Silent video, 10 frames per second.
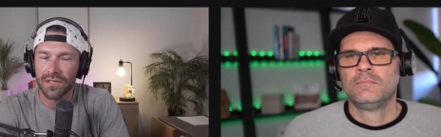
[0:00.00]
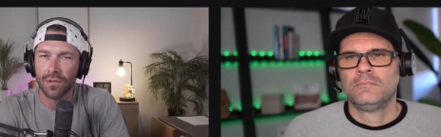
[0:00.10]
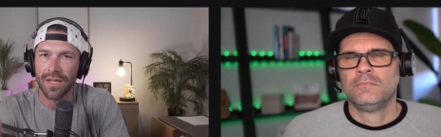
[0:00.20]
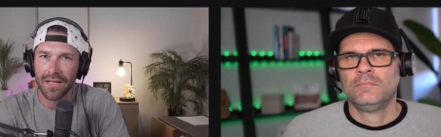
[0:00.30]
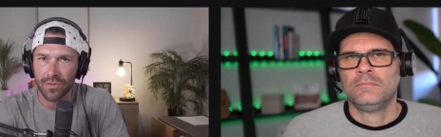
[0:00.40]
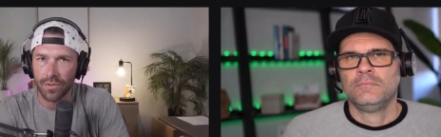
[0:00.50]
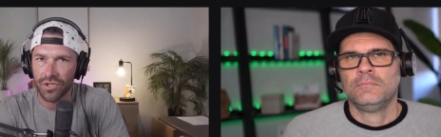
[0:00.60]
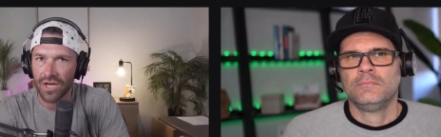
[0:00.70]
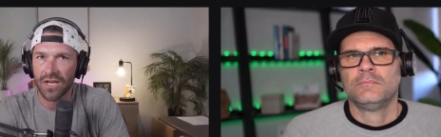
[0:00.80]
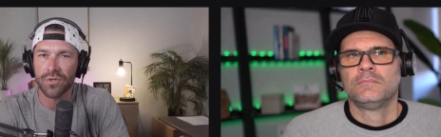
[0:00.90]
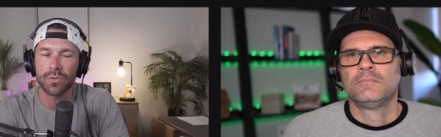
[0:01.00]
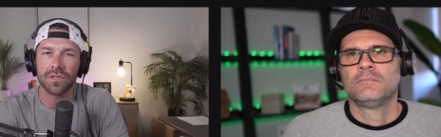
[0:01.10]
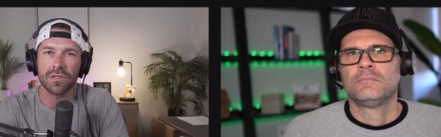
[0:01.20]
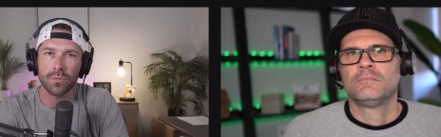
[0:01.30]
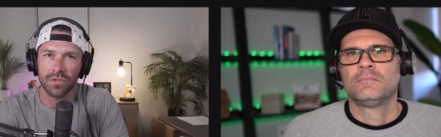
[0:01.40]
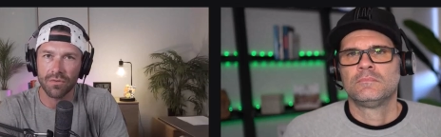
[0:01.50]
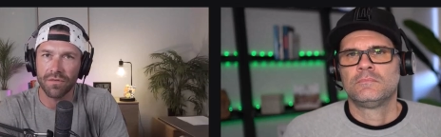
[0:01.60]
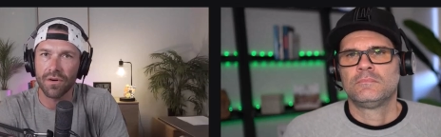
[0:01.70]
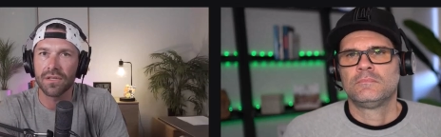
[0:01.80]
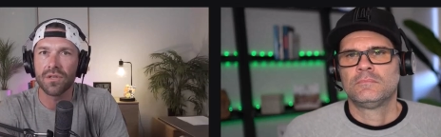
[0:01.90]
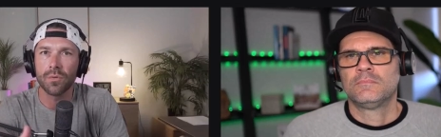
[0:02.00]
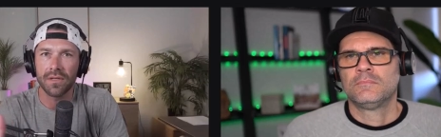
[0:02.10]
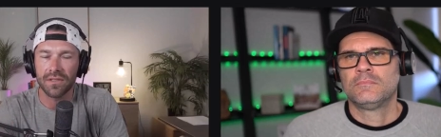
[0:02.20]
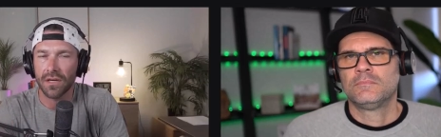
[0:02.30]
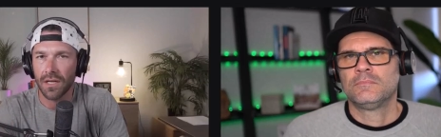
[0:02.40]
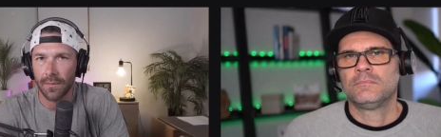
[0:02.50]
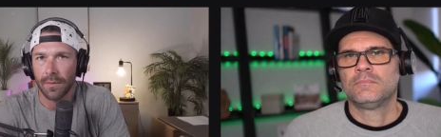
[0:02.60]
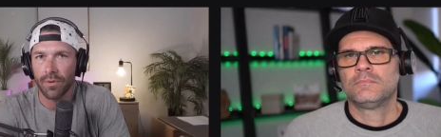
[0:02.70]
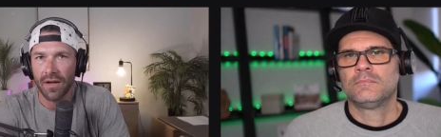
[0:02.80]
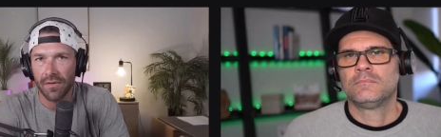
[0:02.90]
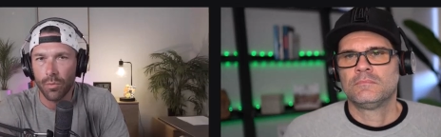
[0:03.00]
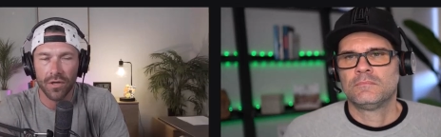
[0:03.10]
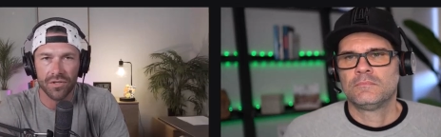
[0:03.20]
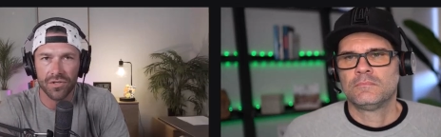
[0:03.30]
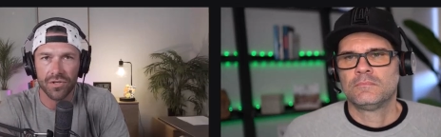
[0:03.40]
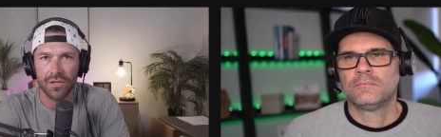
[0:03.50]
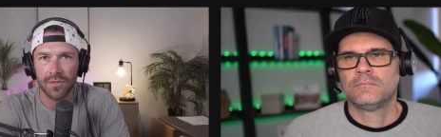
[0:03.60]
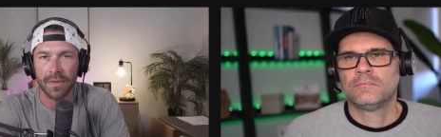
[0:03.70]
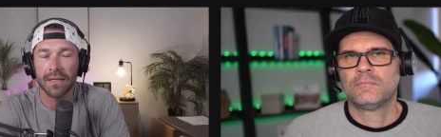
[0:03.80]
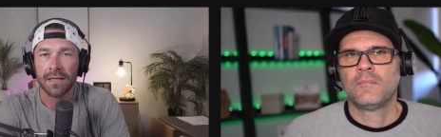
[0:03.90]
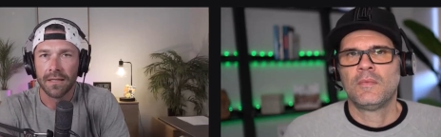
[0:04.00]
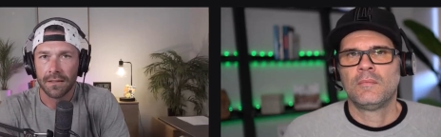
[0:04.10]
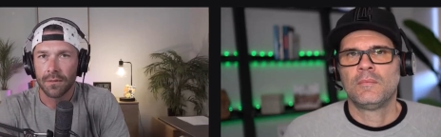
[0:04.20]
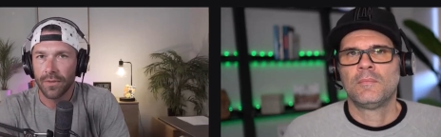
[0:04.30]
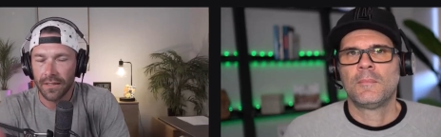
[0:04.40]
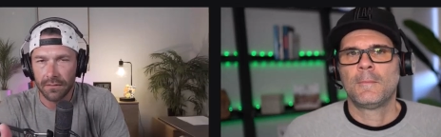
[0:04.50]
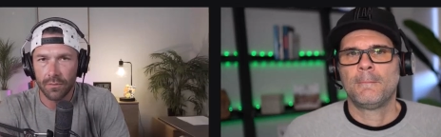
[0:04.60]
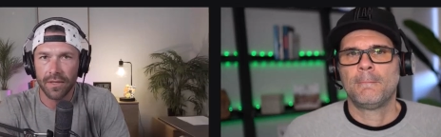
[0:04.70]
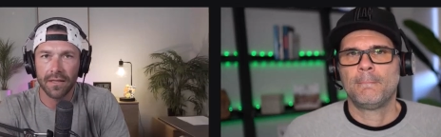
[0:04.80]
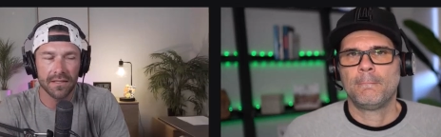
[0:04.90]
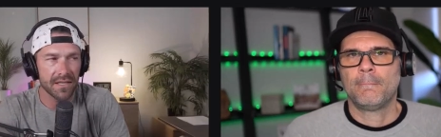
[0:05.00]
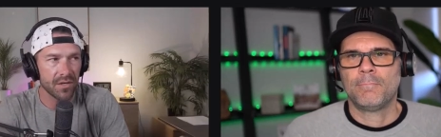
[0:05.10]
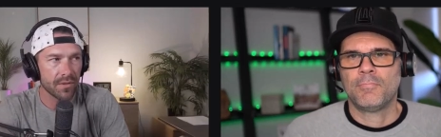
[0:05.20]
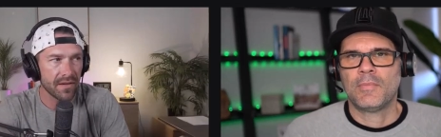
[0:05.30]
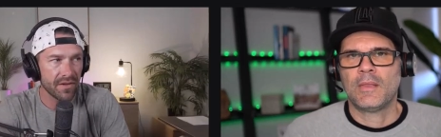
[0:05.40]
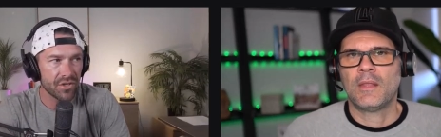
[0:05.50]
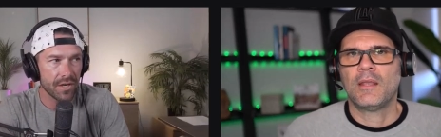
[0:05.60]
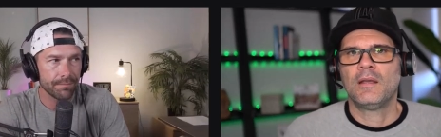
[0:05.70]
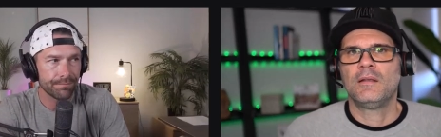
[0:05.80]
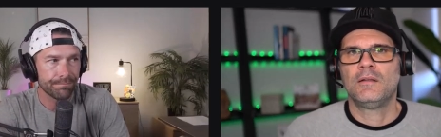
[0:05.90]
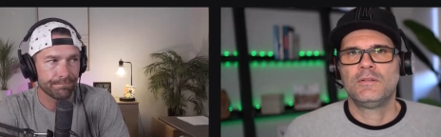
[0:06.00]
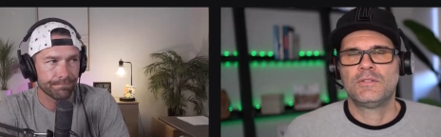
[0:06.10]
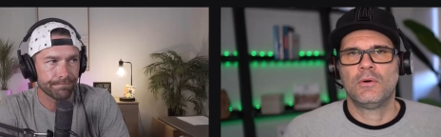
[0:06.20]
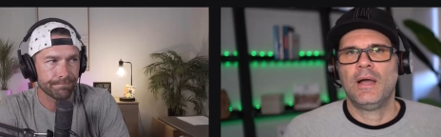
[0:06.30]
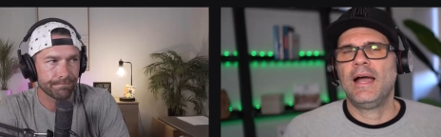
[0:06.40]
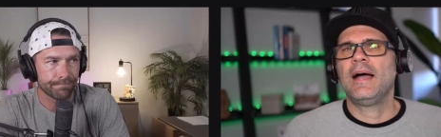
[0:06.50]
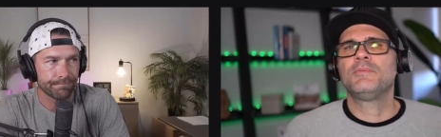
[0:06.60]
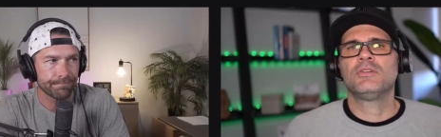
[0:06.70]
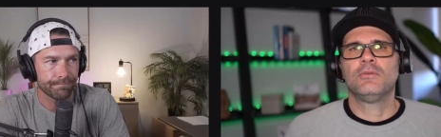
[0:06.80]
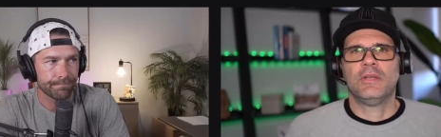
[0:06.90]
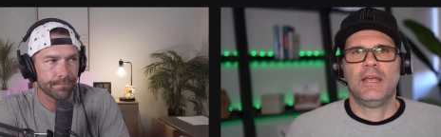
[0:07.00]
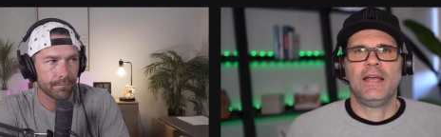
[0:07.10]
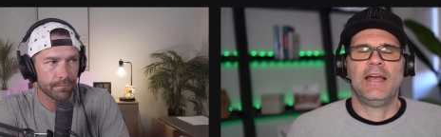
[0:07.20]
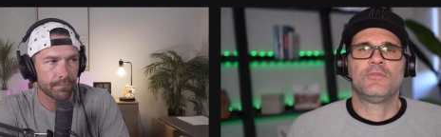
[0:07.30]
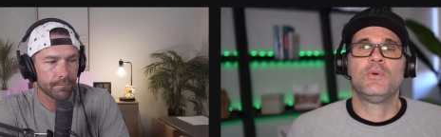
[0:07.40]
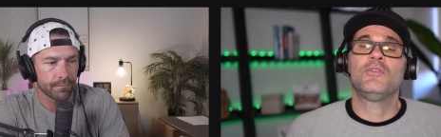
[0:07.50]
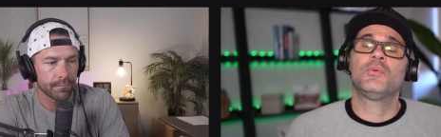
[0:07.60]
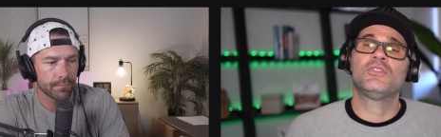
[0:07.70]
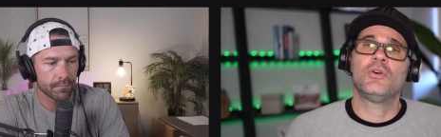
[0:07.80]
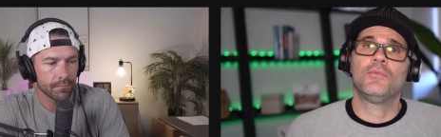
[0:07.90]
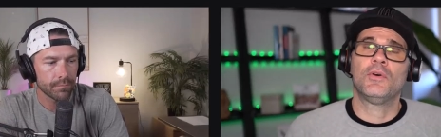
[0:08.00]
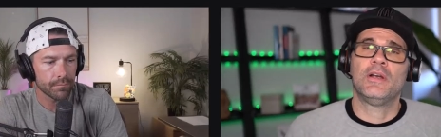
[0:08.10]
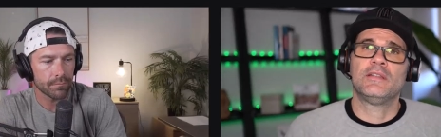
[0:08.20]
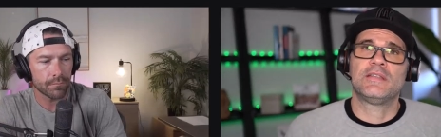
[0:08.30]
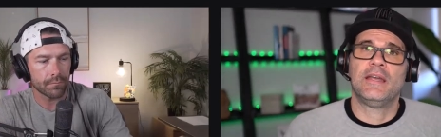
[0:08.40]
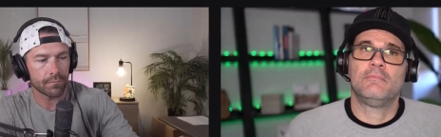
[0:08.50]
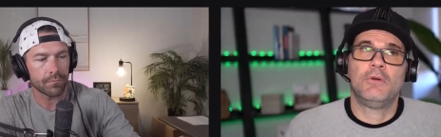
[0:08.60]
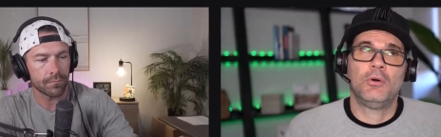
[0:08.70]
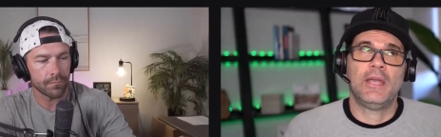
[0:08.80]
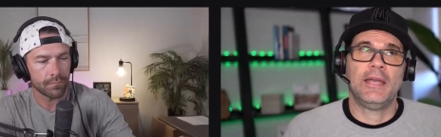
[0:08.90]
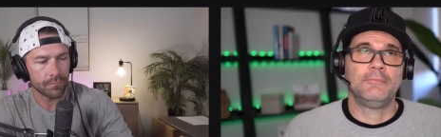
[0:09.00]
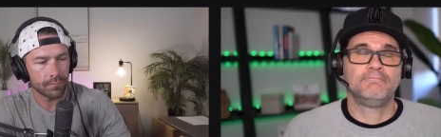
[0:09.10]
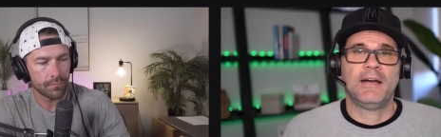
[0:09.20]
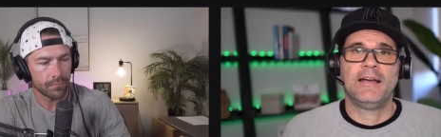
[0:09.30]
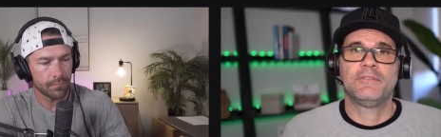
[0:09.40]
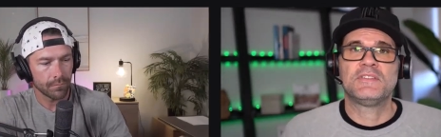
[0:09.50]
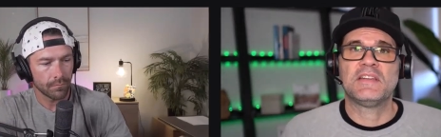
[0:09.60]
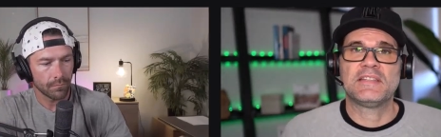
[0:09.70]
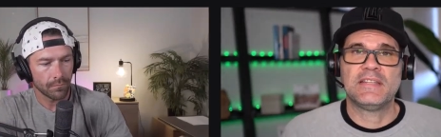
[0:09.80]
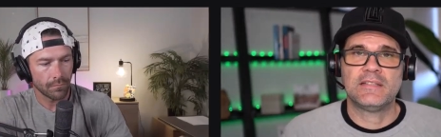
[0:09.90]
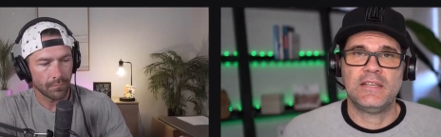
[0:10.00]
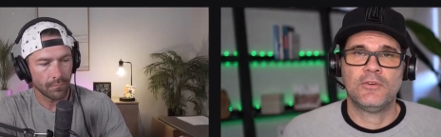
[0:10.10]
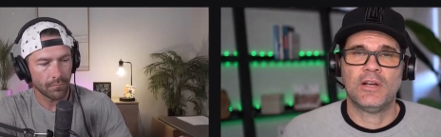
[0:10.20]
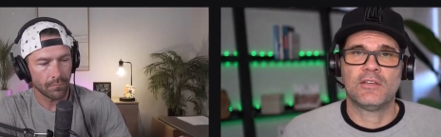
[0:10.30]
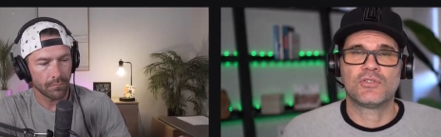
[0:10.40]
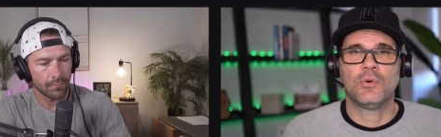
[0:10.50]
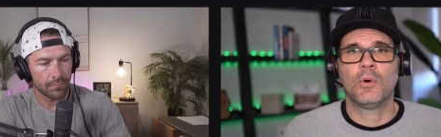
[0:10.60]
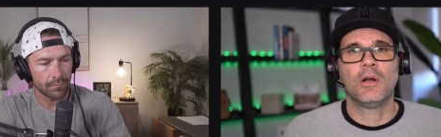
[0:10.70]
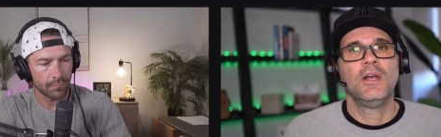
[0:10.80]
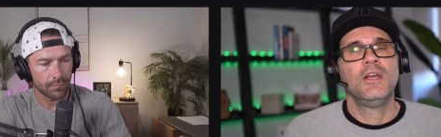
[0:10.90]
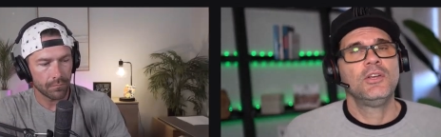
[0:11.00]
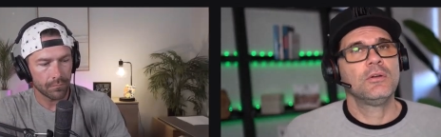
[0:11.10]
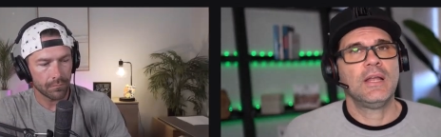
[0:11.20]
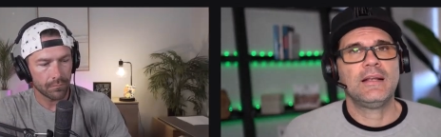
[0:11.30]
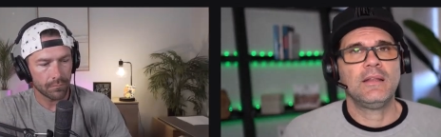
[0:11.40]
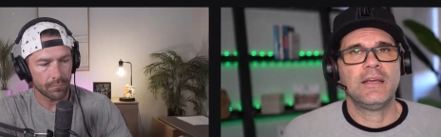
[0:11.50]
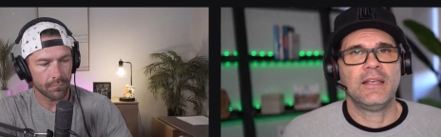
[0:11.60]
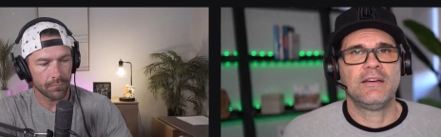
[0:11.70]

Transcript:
Speaker 1: that's what Josh was was referring to when he's talking about private mortgage insurance. But we can we can continue with FHA
Speaker 2: so absolutely as we switch over and say okay i have a 660 credit score you're likely going to have a